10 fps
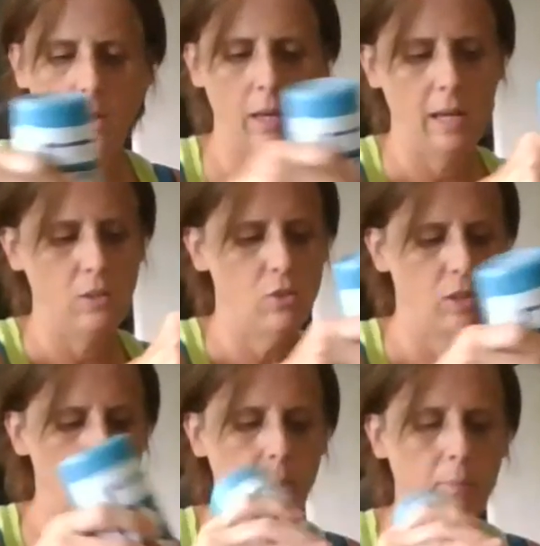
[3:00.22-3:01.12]
And you
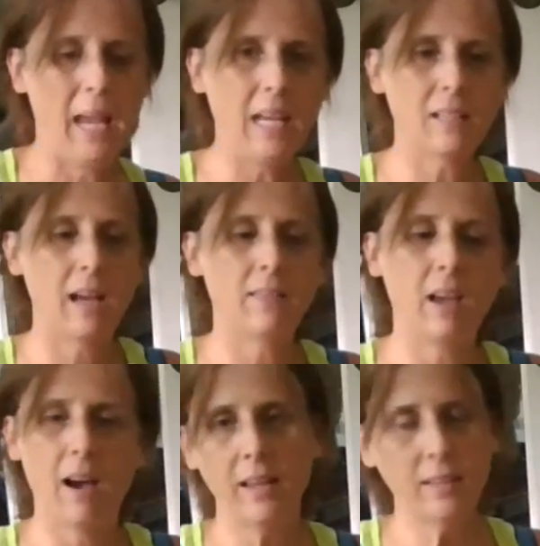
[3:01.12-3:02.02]
can paint on the
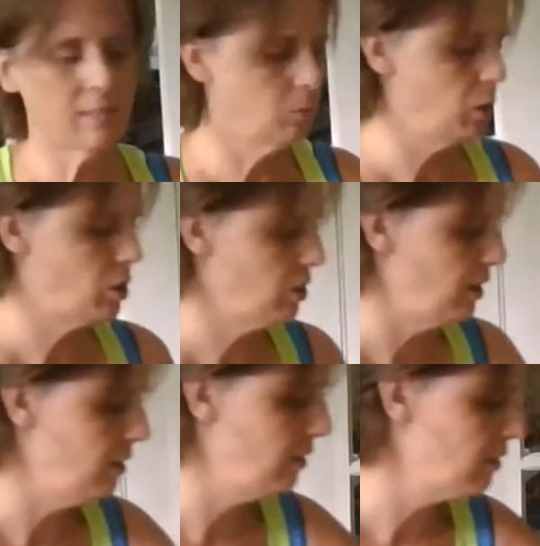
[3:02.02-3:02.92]
ice, which is